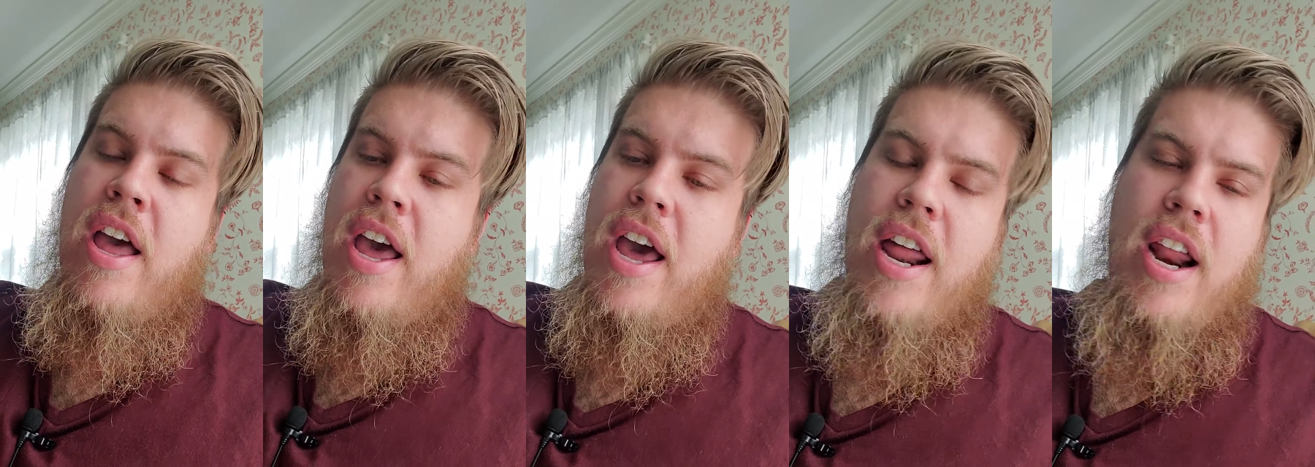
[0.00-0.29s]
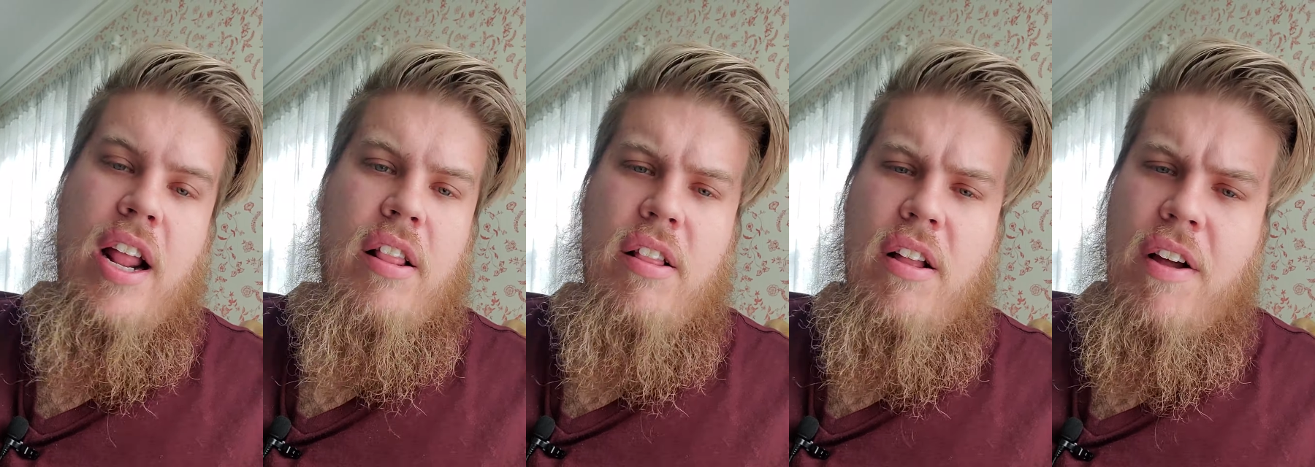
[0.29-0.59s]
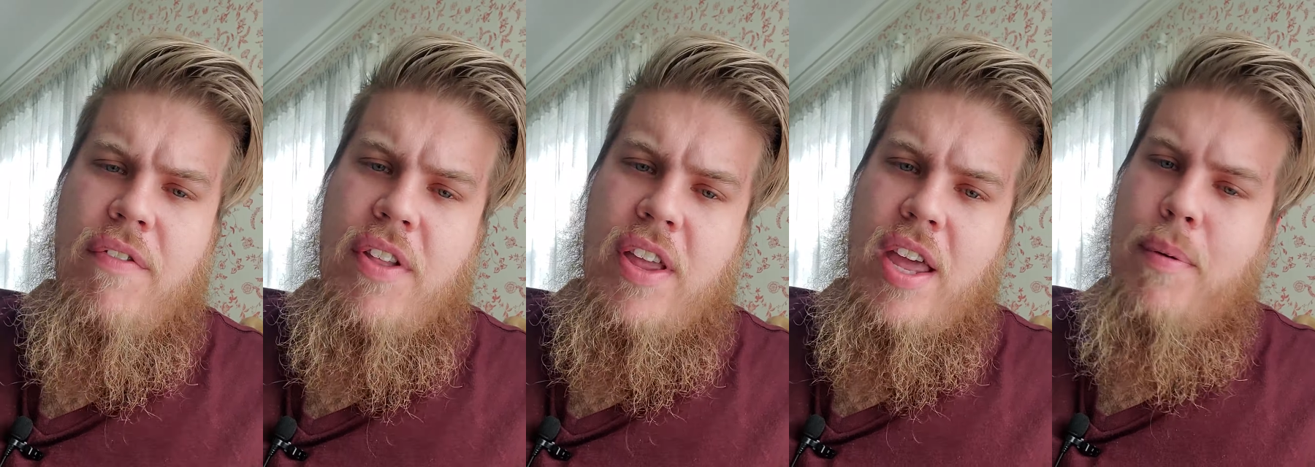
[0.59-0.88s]
And I
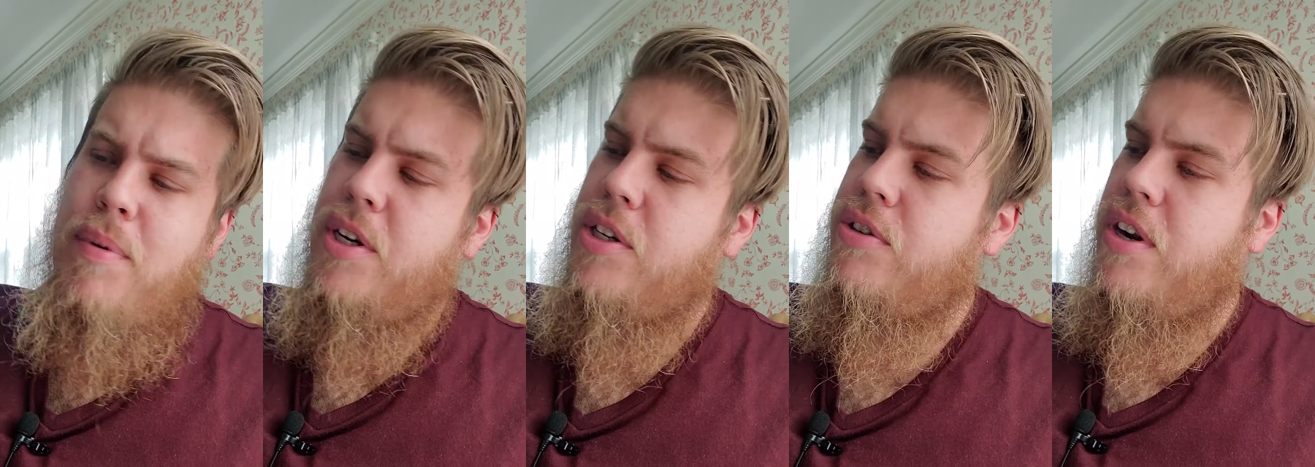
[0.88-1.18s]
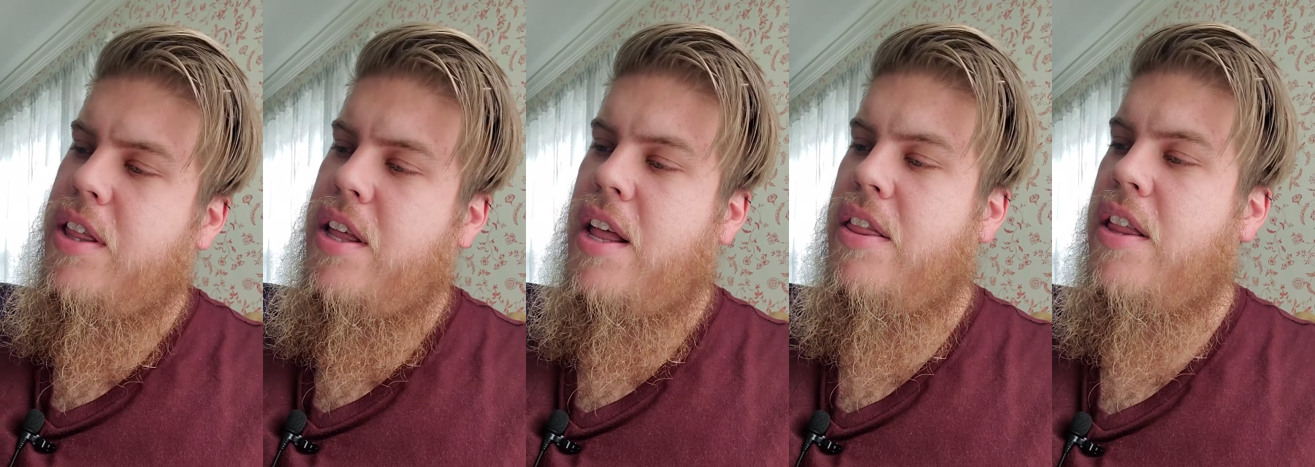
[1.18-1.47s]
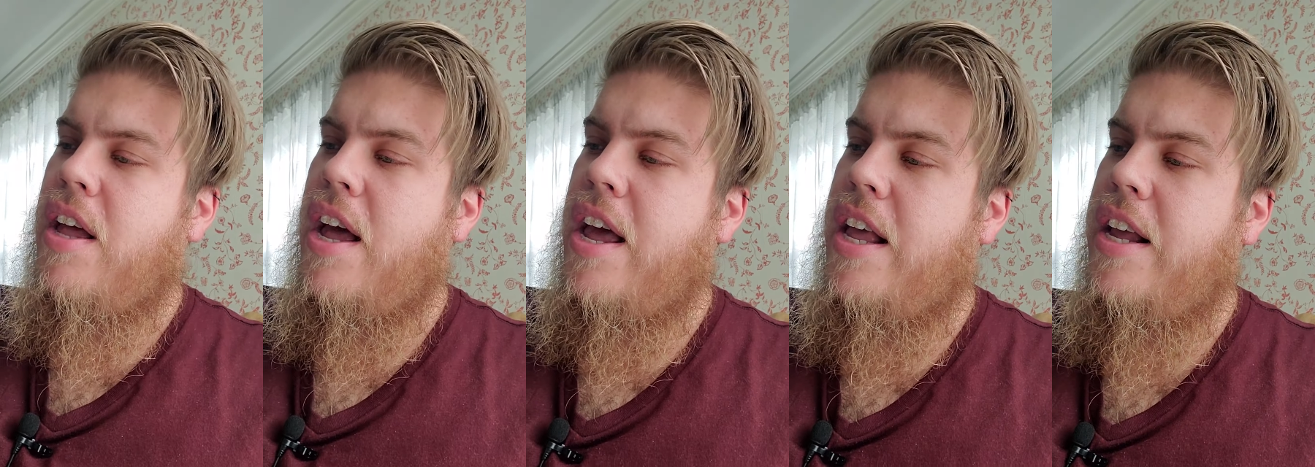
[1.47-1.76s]
love the imagery
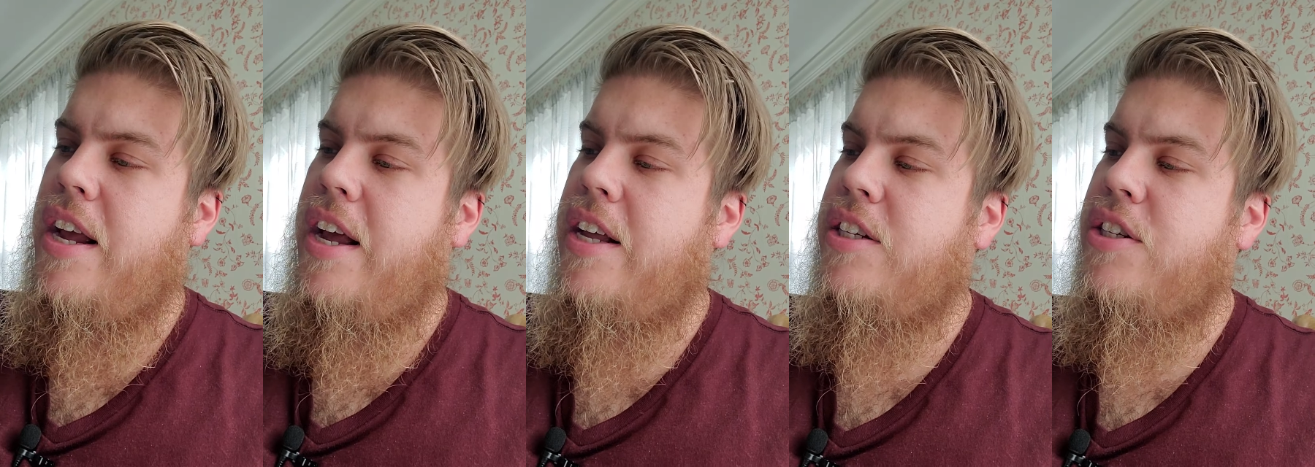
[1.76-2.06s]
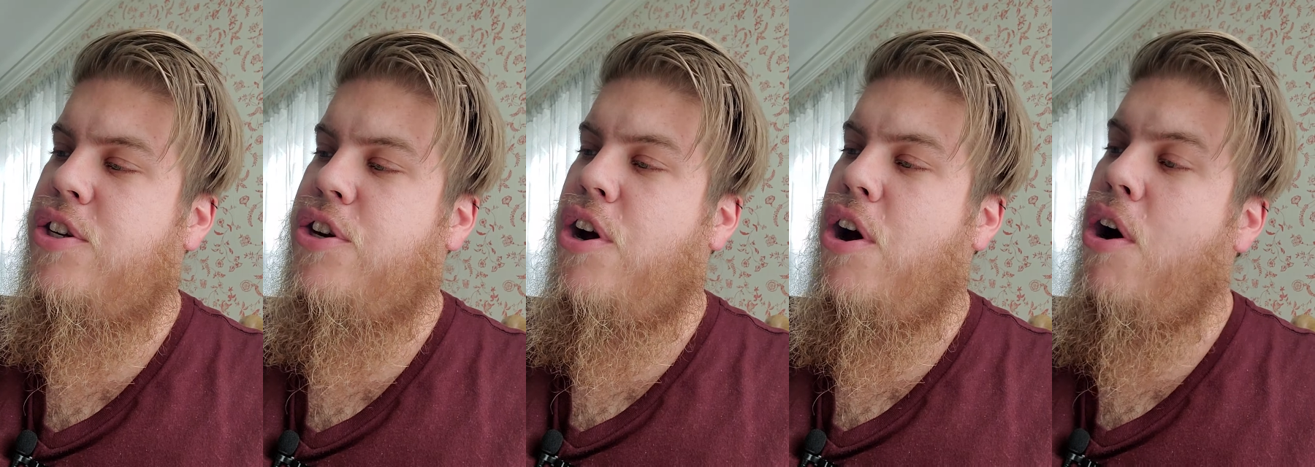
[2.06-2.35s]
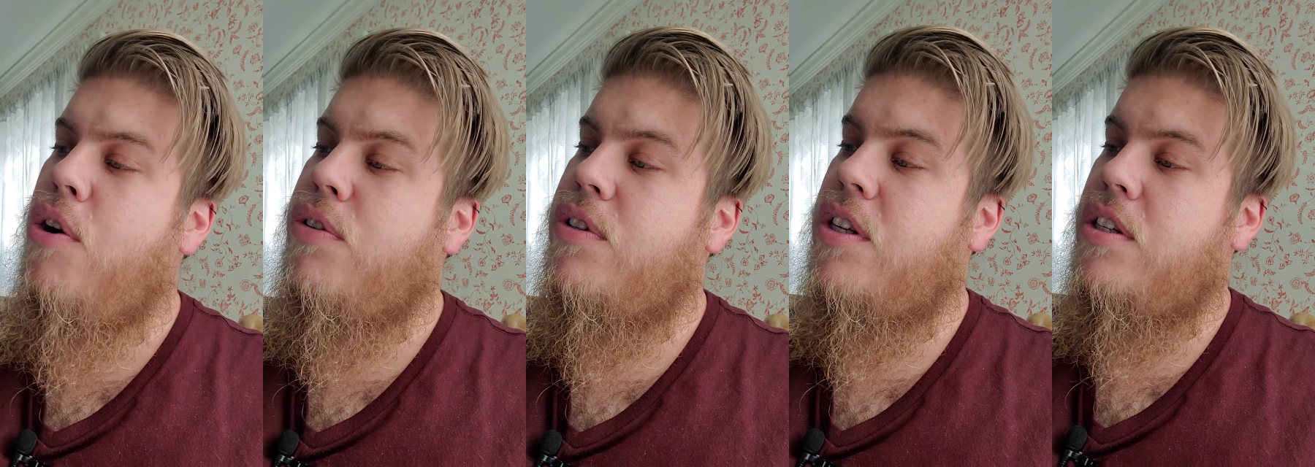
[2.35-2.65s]
that his nose